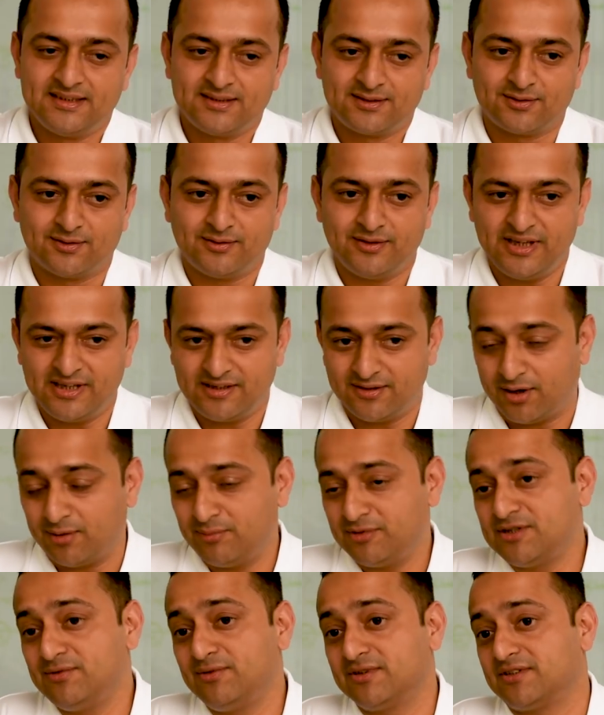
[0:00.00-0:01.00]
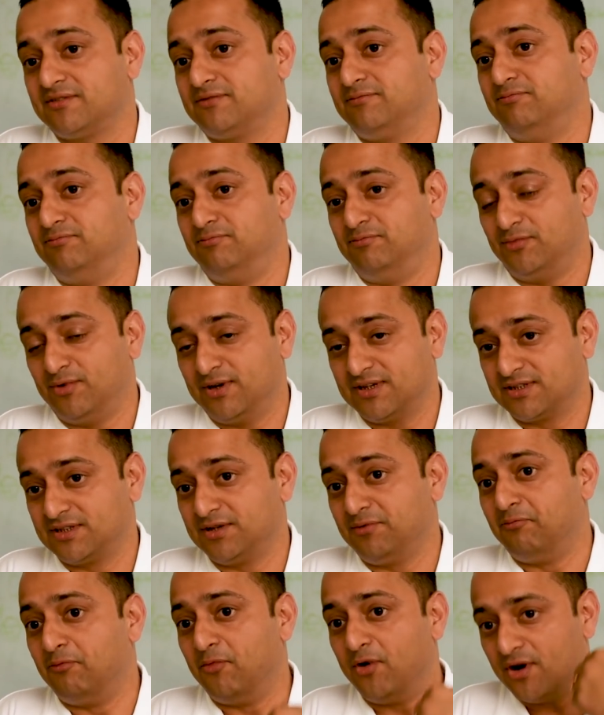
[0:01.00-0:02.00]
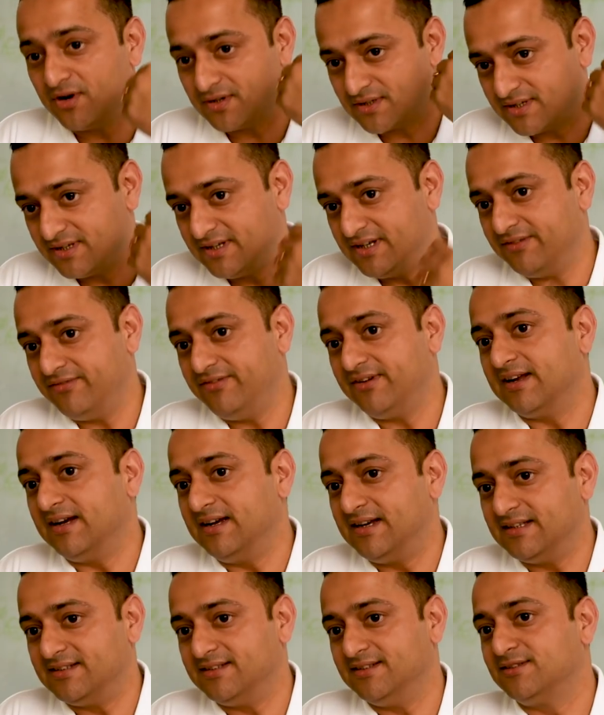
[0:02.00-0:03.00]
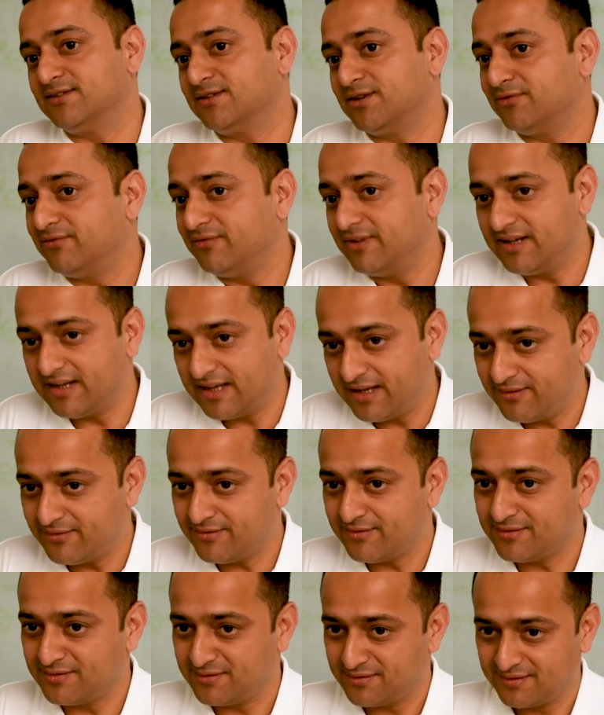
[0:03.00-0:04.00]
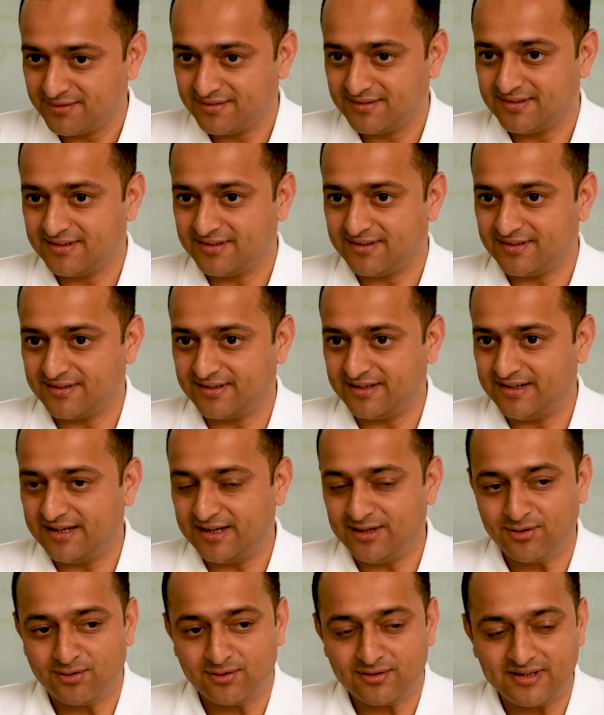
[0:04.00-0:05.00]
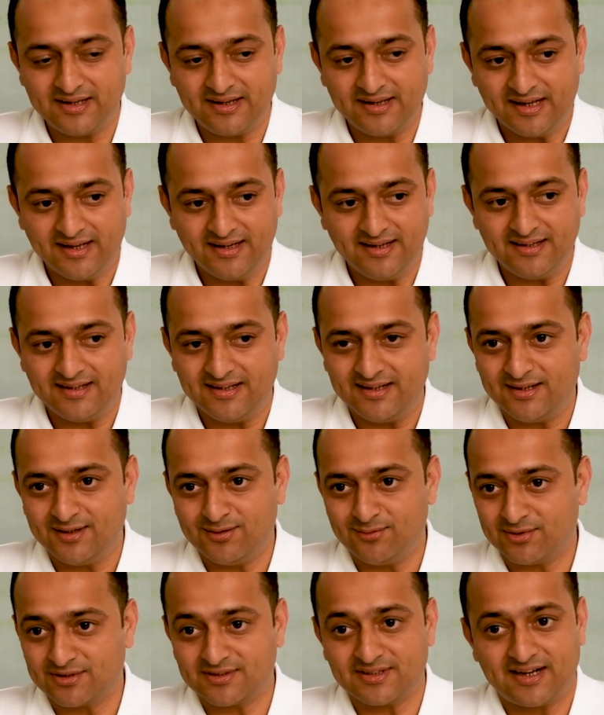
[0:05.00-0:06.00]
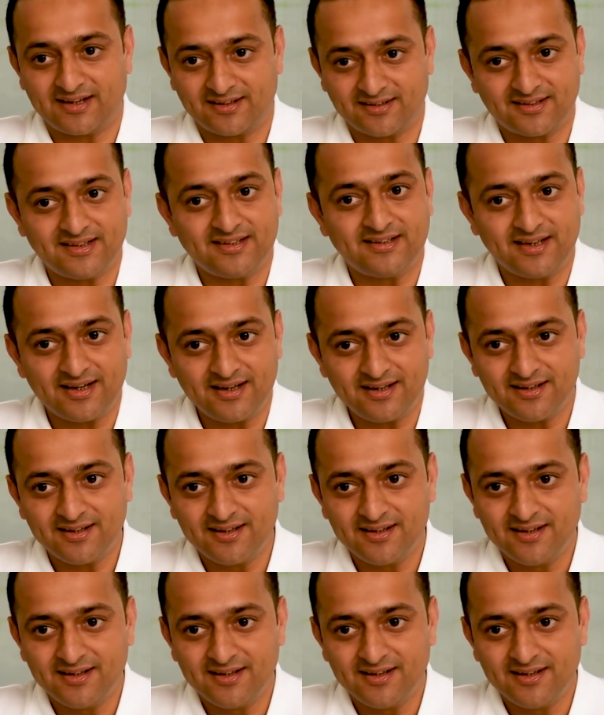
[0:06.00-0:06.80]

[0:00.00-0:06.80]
so it obviously was a, was the most difficult decision of my life, right? I don't think anything was harder than that.